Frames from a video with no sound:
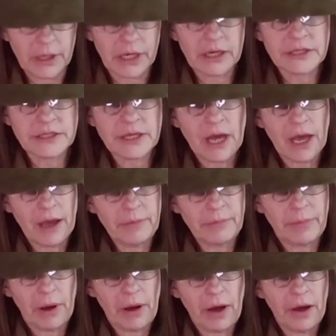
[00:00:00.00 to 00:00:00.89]
Because I
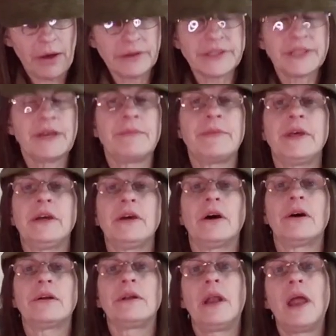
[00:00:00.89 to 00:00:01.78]
bought something
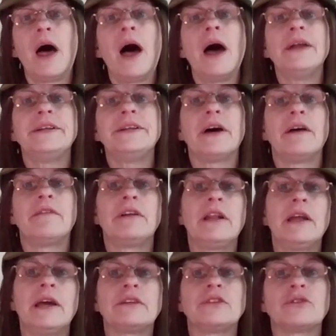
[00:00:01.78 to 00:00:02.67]
called Lot of
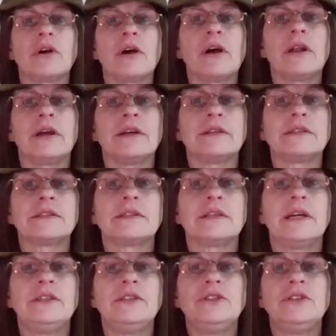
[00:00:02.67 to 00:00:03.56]

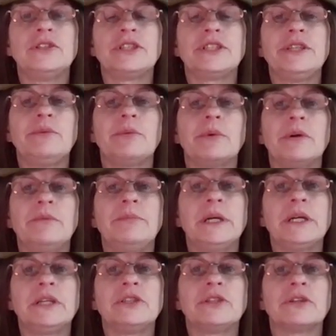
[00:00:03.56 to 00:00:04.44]
Electronics, and you just see one
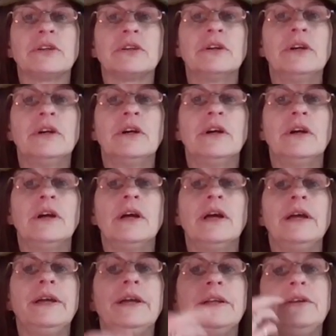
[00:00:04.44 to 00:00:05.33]
picture
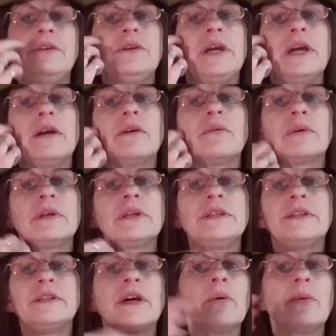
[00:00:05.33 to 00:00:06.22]
and you can't
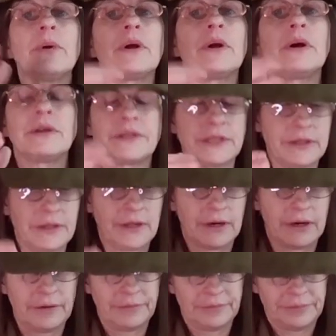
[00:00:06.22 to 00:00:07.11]
really tell what all's in
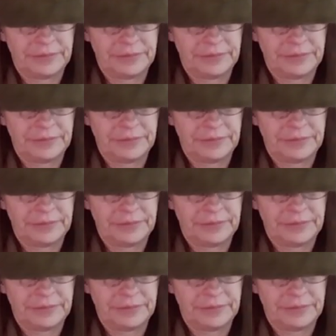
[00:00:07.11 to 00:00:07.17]
there.